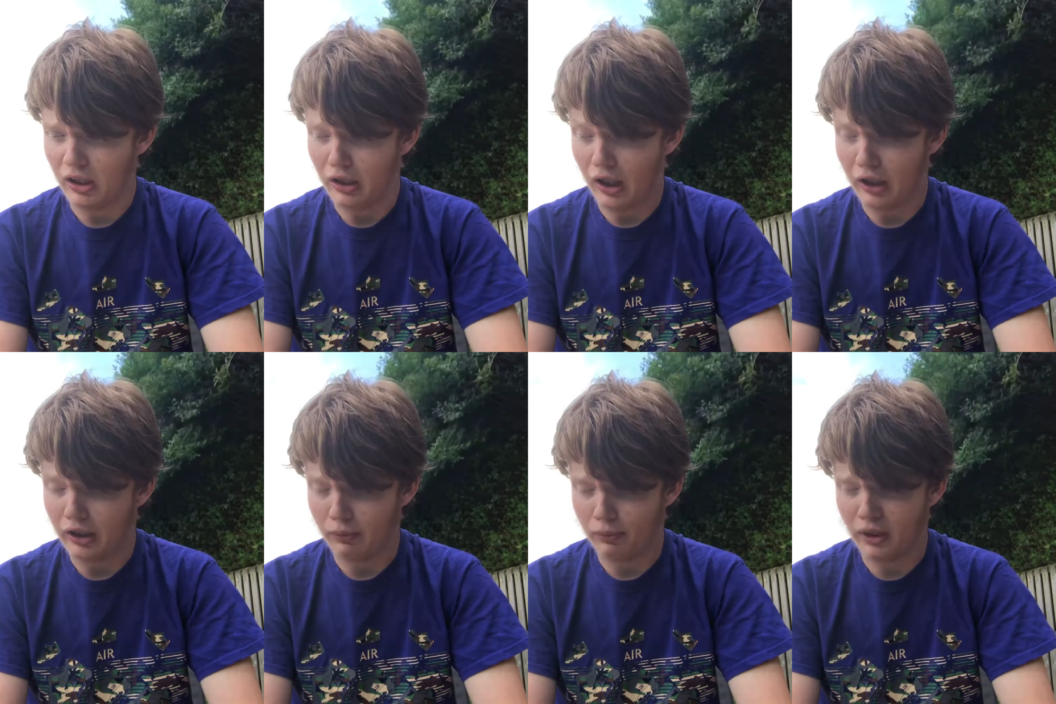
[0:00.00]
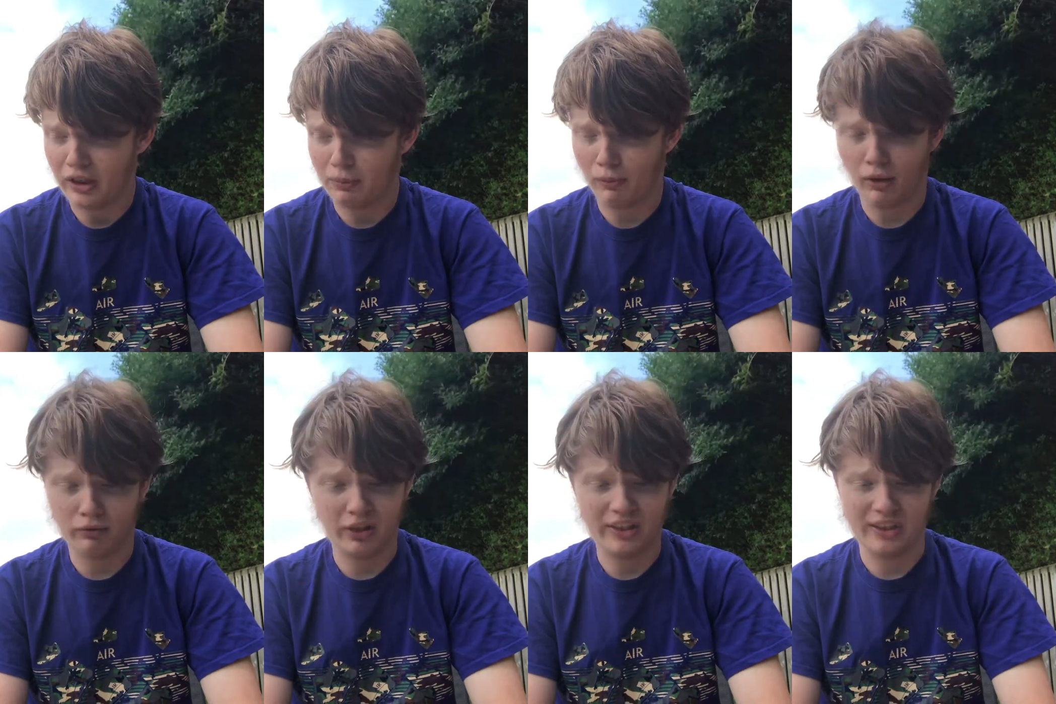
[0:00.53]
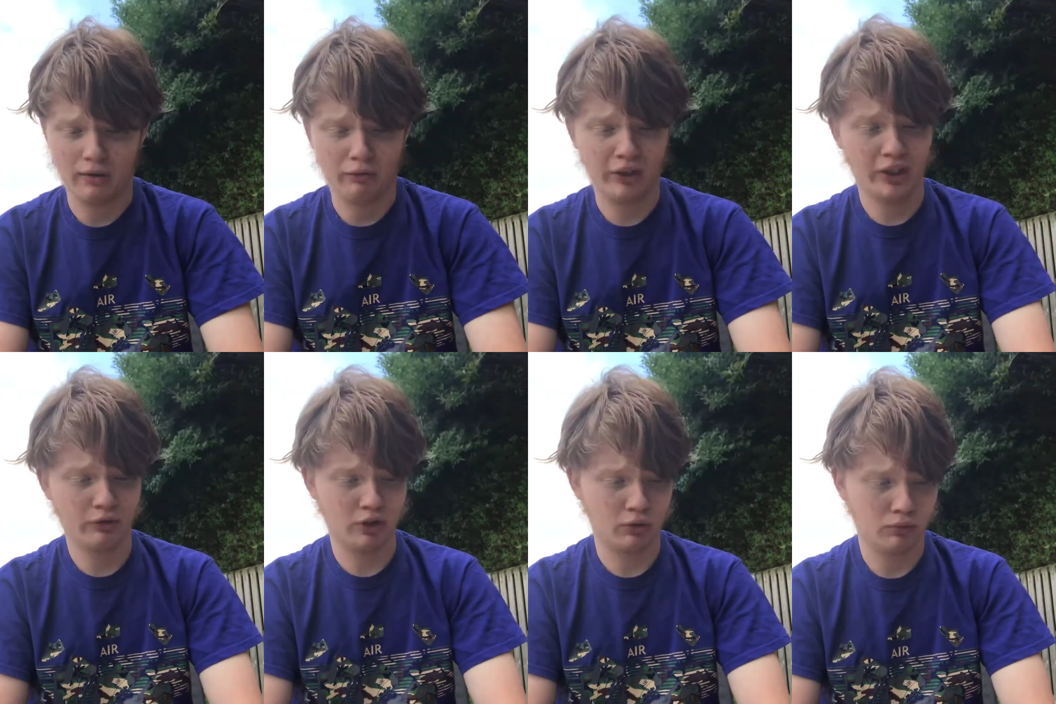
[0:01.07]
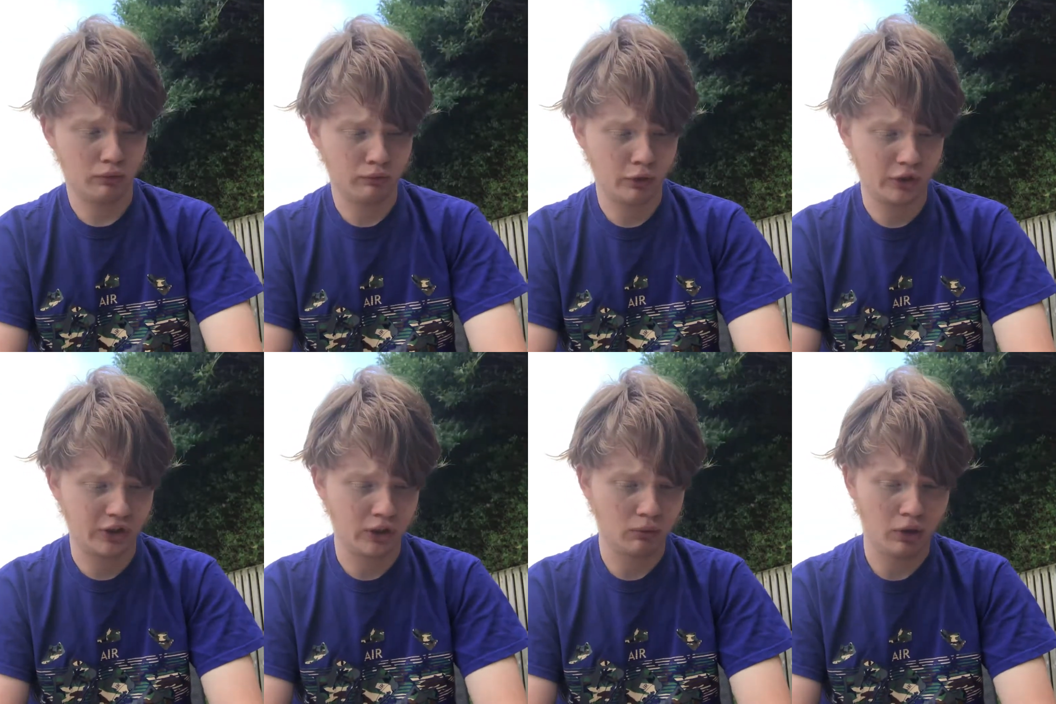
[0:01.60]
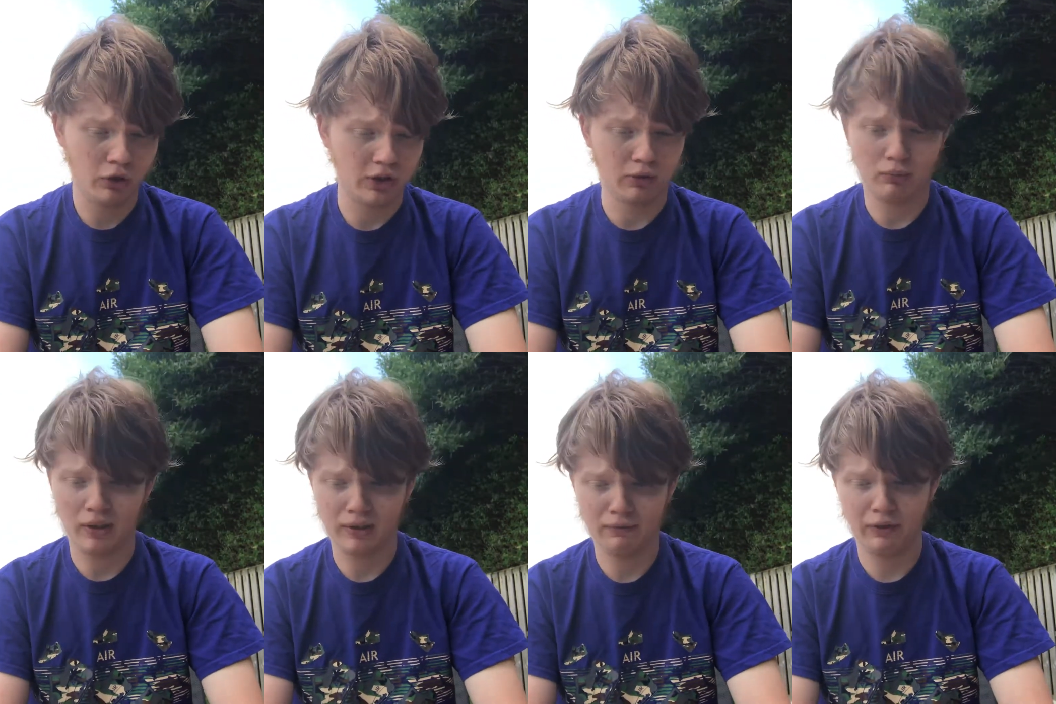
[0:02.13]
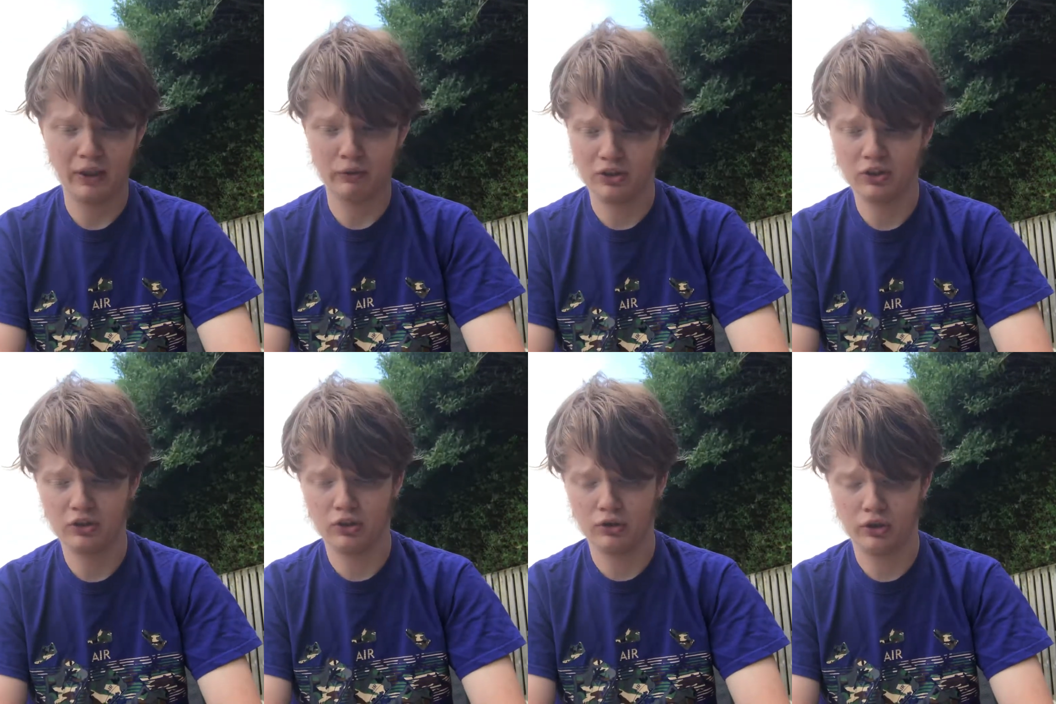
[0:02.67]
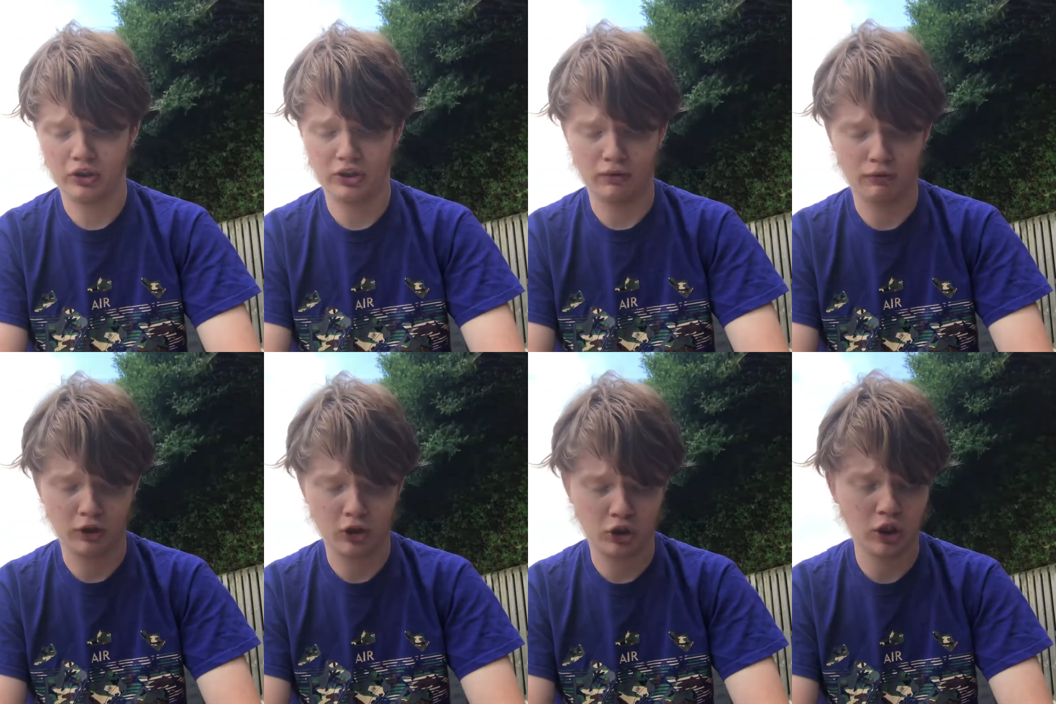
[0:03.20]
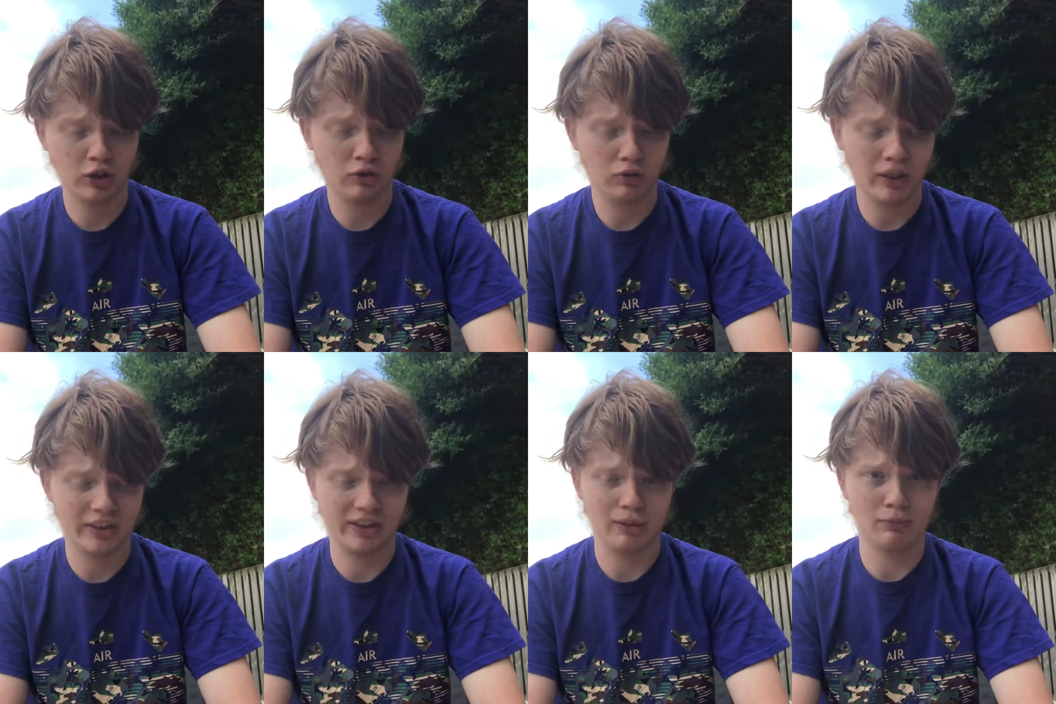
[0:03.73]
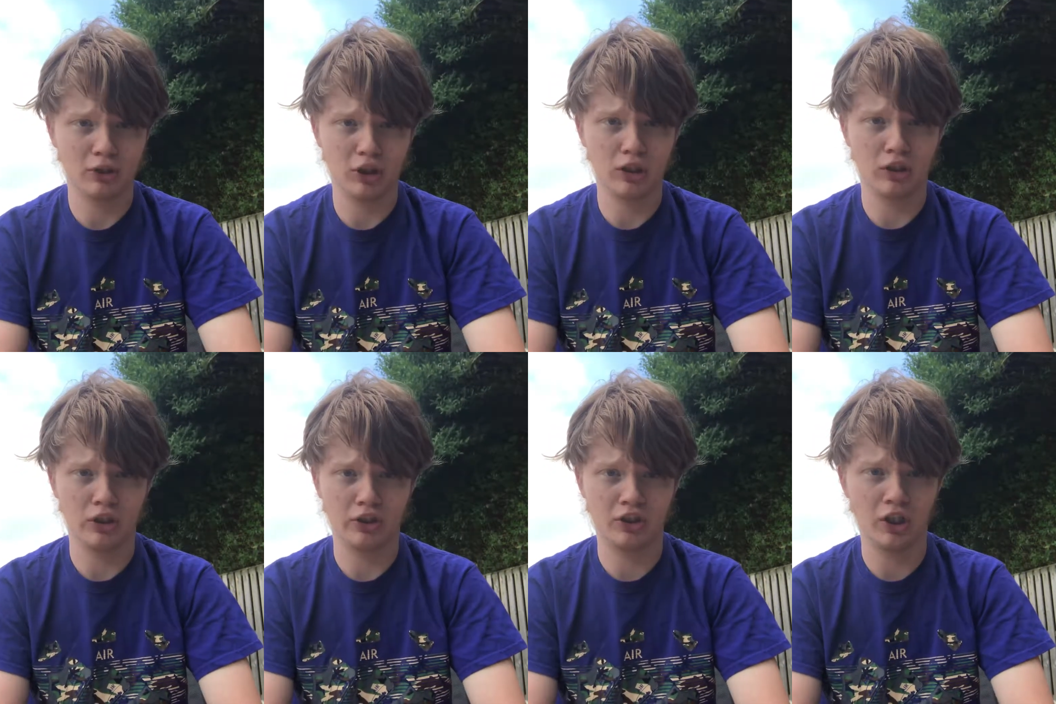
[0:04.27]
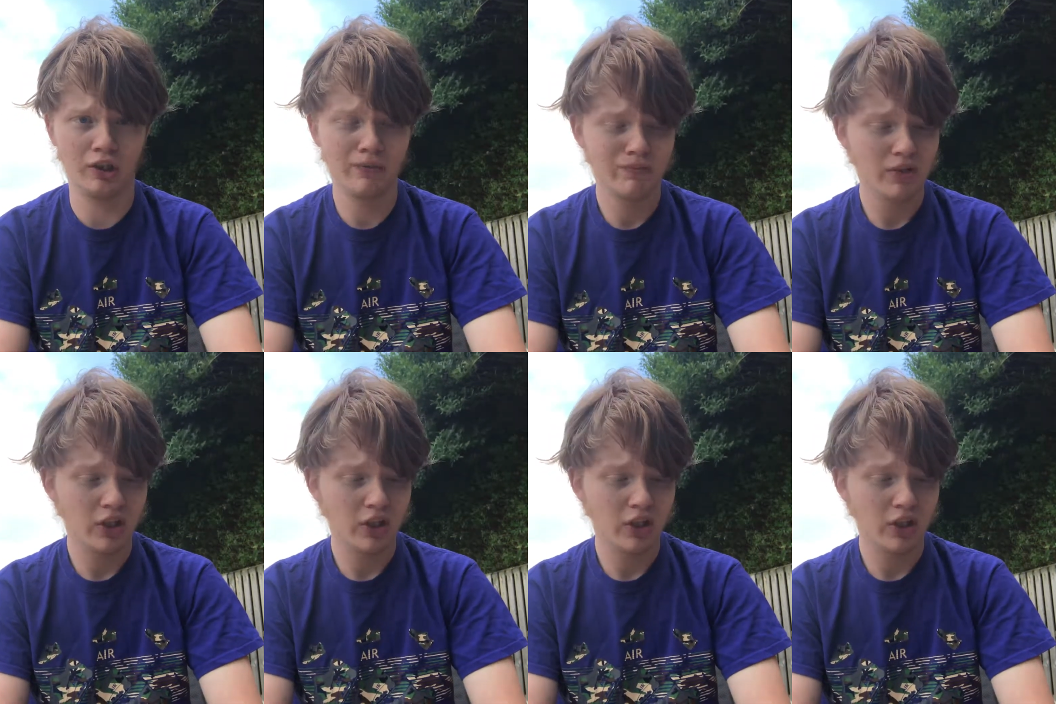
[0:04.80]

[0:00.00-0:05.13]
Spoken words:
there'll be plenty more of these videos coming up very soon. Also random videos and other stuff on the channel. Like I said, my channel is done.